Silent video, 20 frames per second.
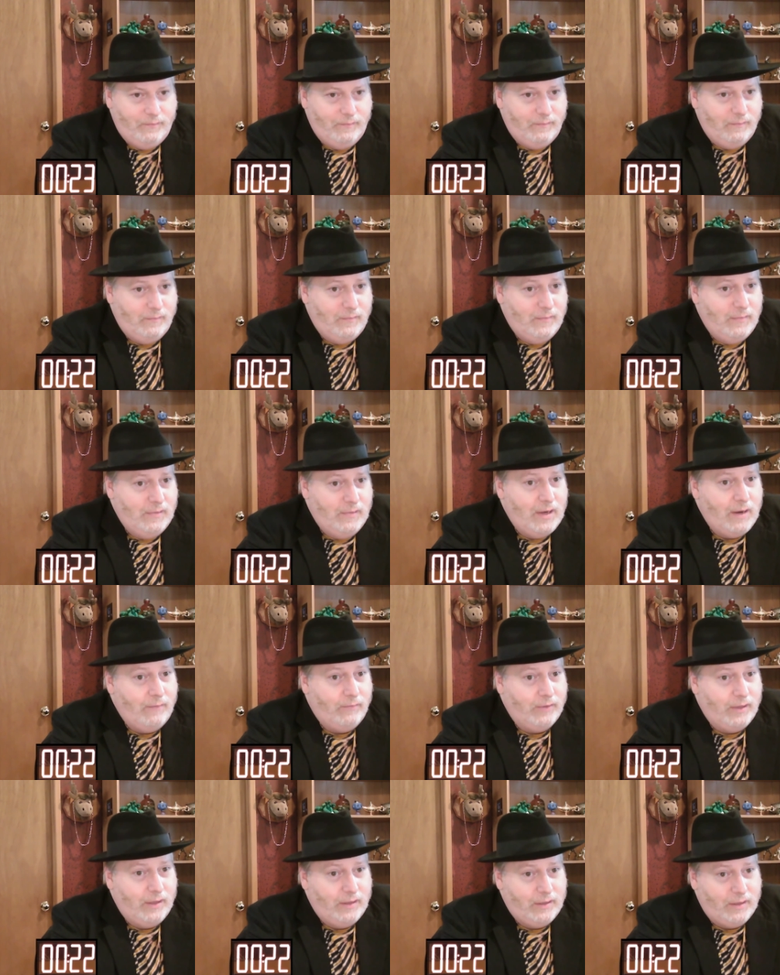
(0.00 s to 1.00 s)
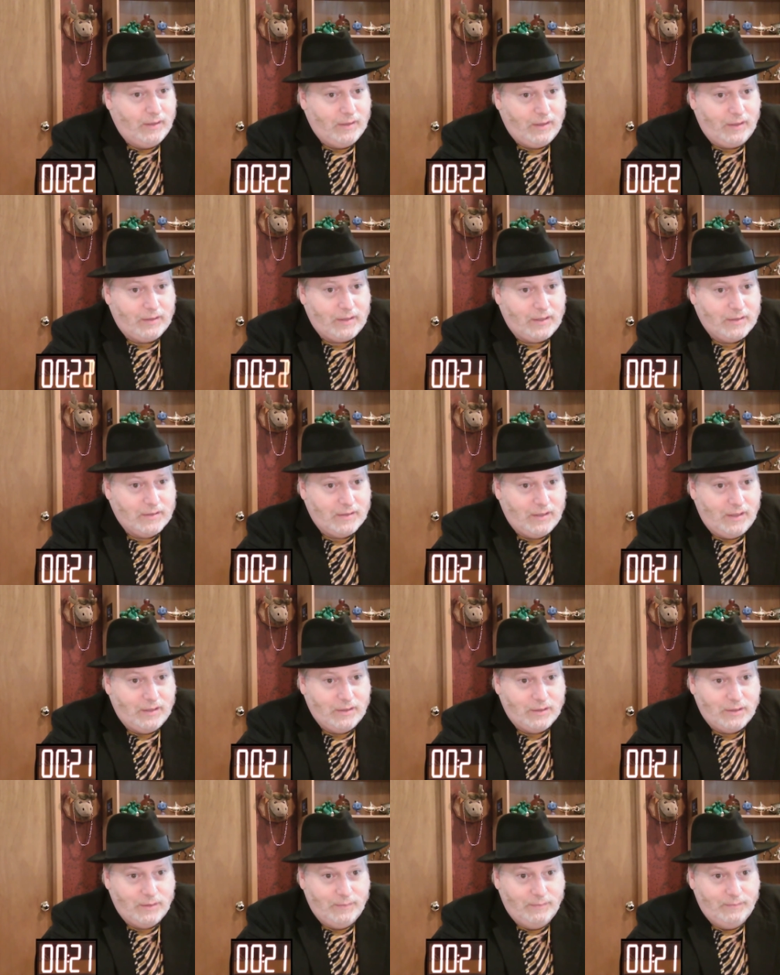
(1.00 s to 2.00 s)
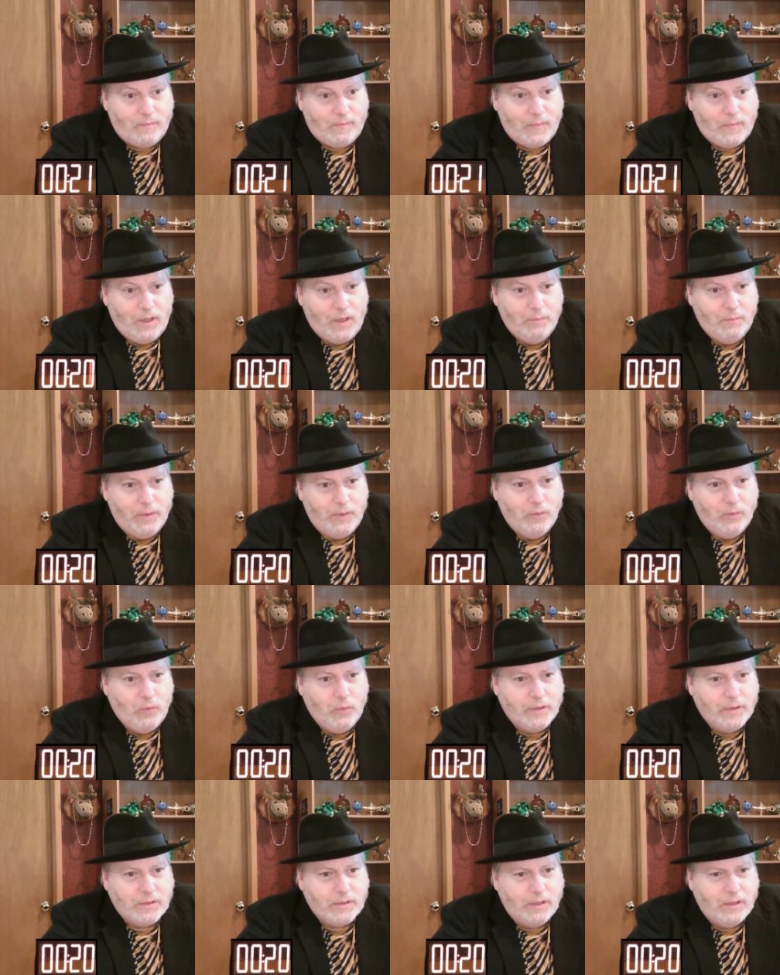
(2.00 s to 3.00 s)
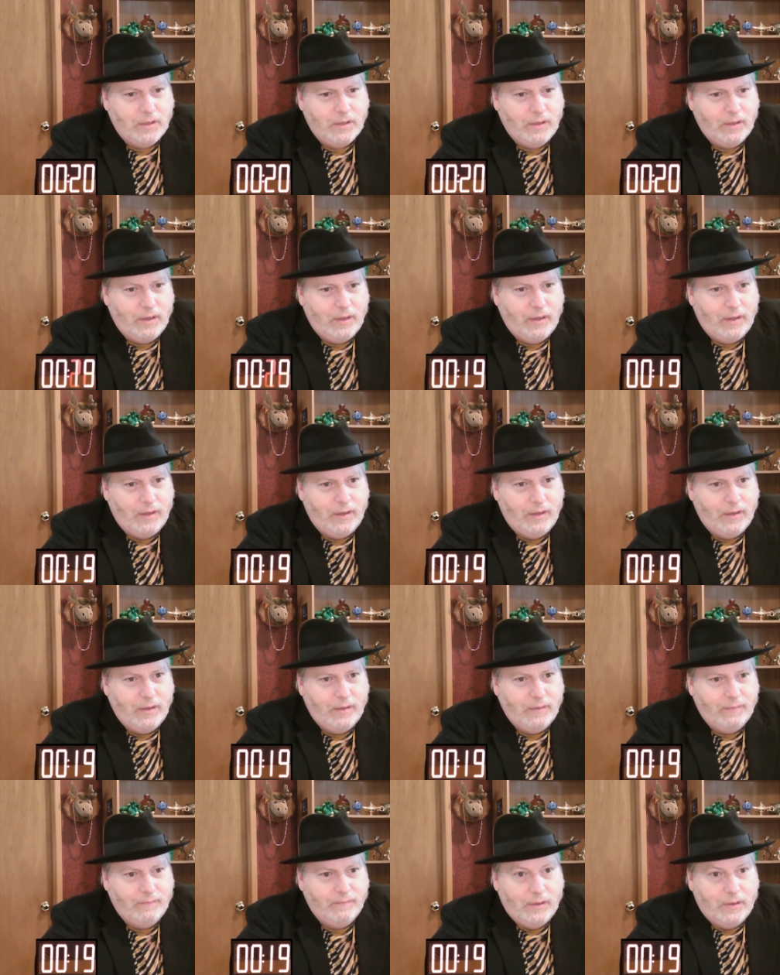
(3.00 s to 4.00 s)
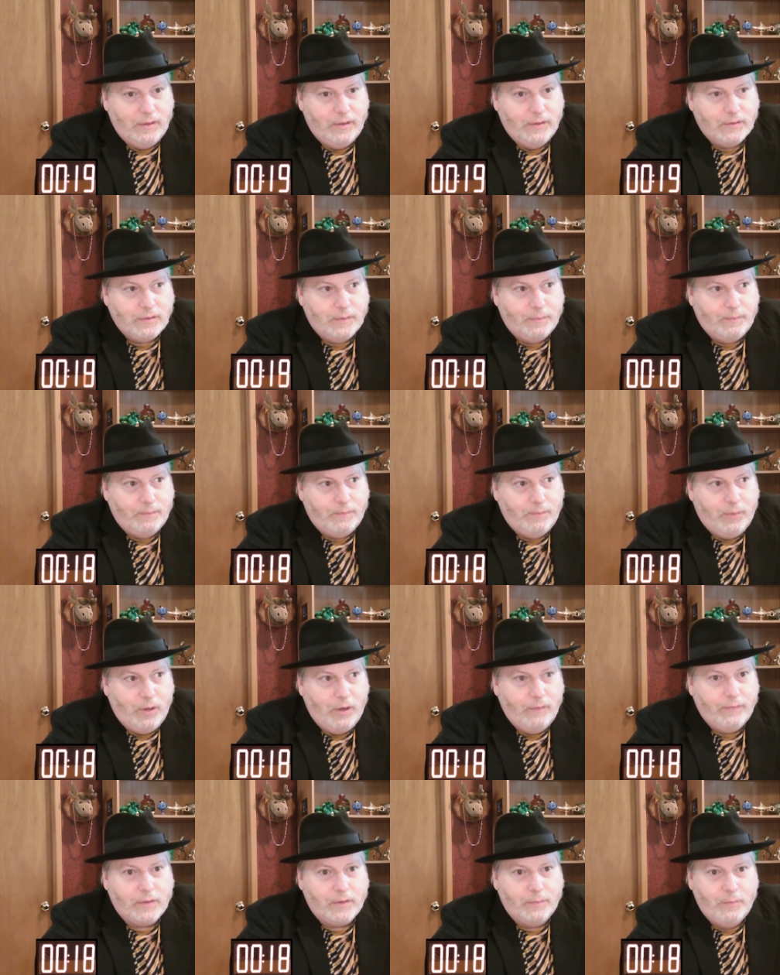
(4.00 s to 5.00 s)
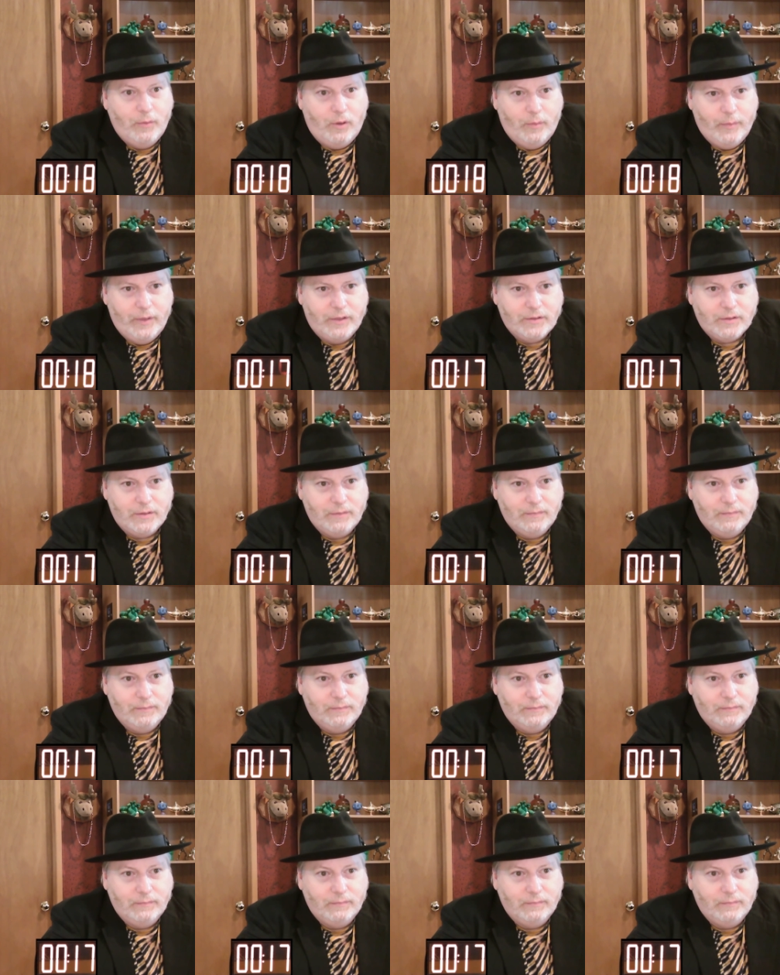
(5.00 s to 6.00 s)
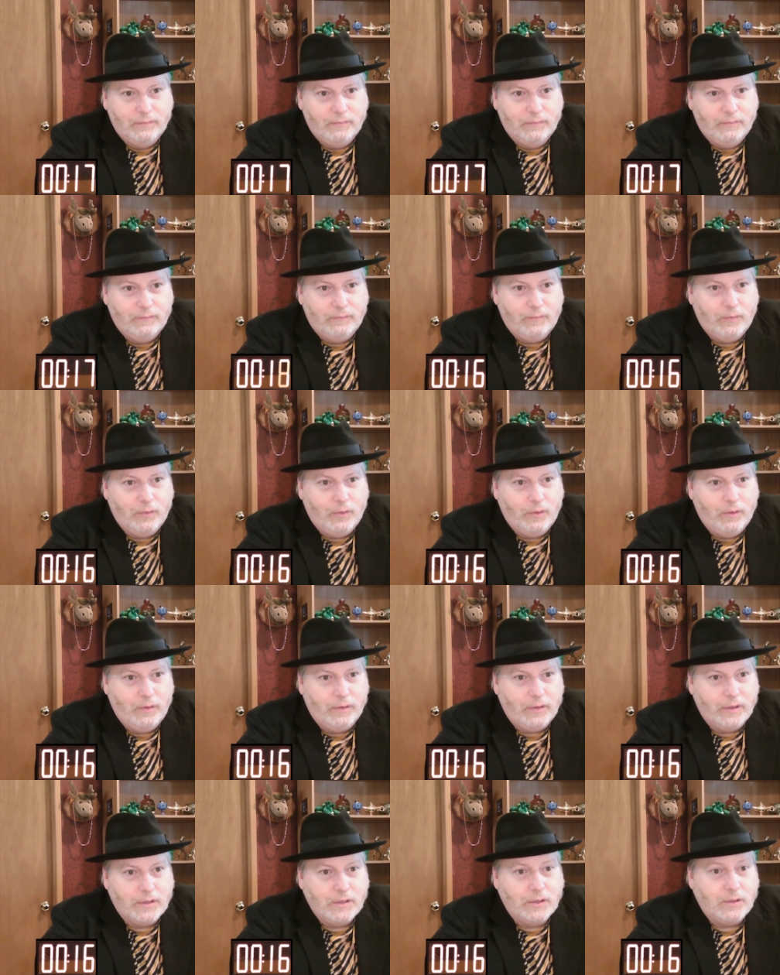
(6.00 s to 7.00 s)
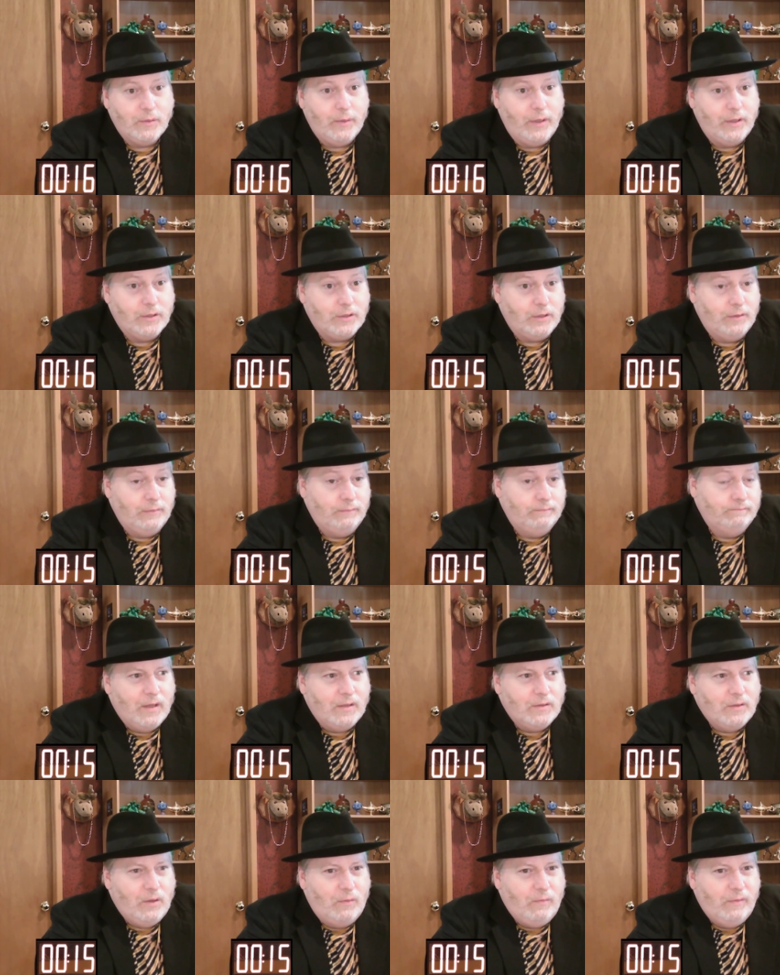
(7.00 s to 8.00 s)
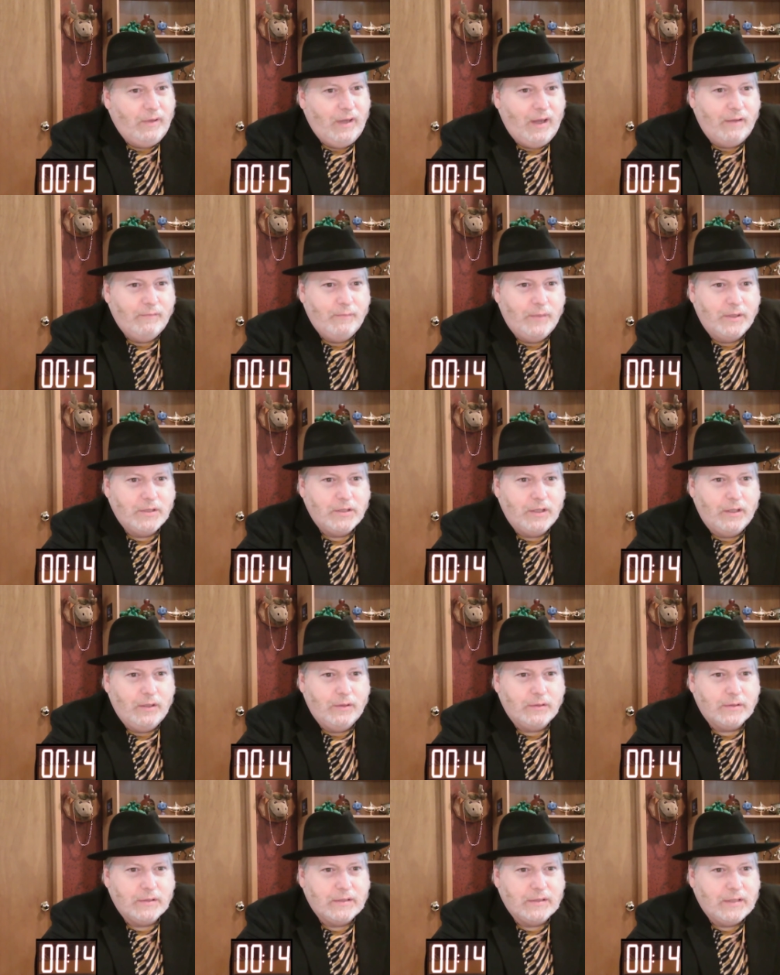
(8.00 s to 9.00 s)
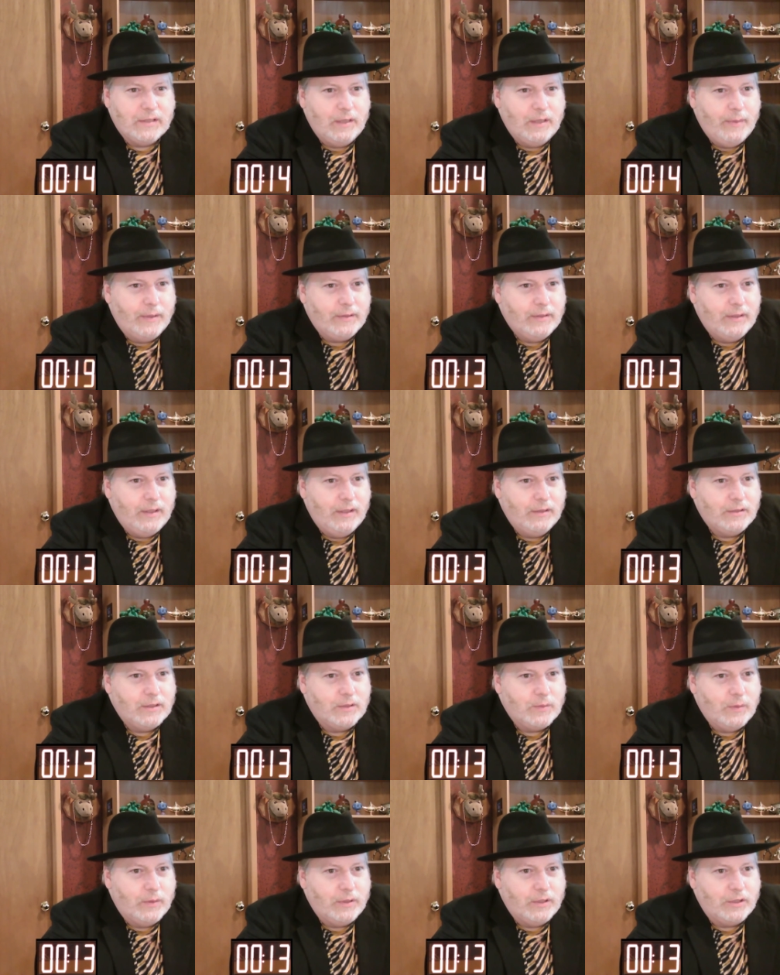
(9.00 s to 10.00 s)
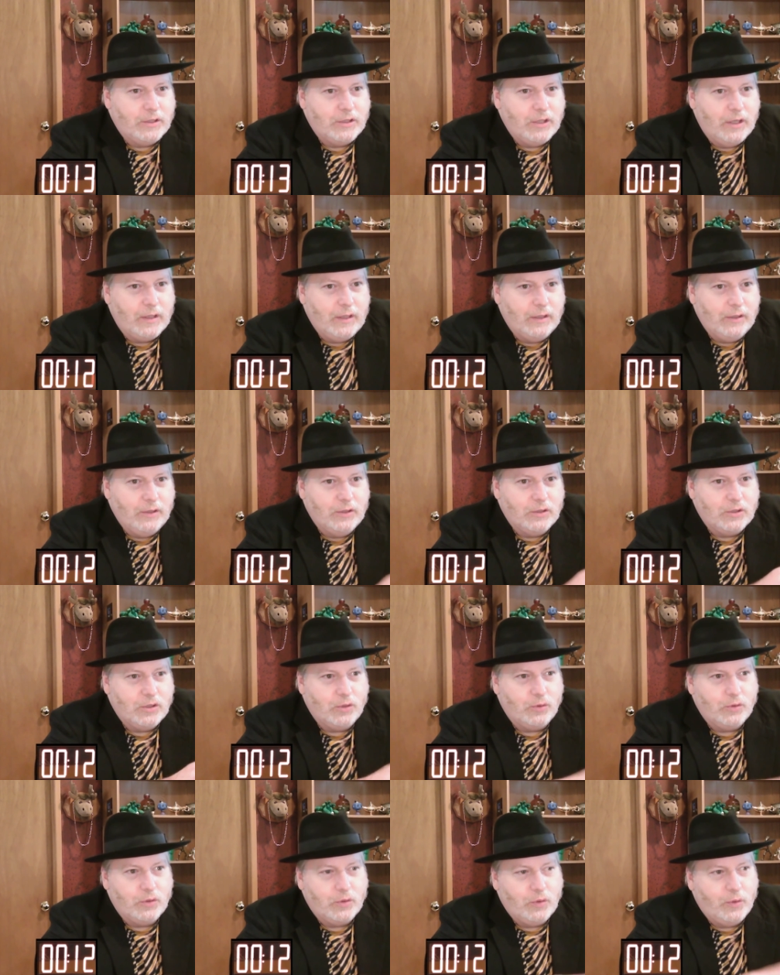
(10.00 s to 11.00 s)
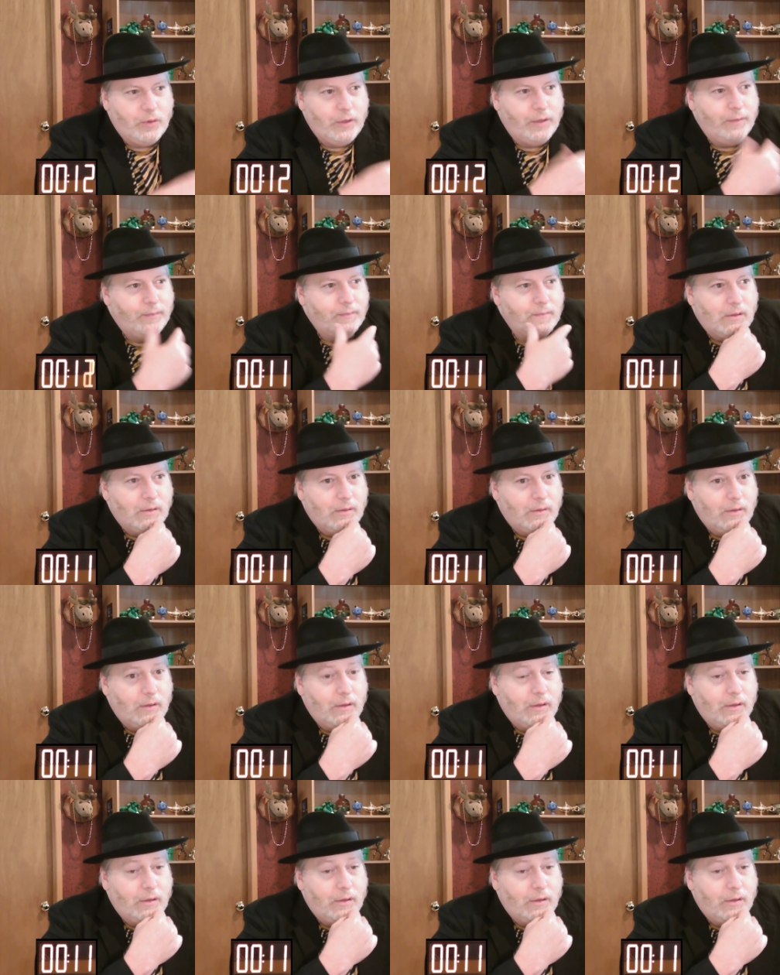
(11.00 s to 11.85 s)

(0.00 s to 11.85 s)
never done anything like that since. But it was a, a, it was a perfect moment for the situation. Don't really have much else to say about that. Just wanted to share that little story. Uh,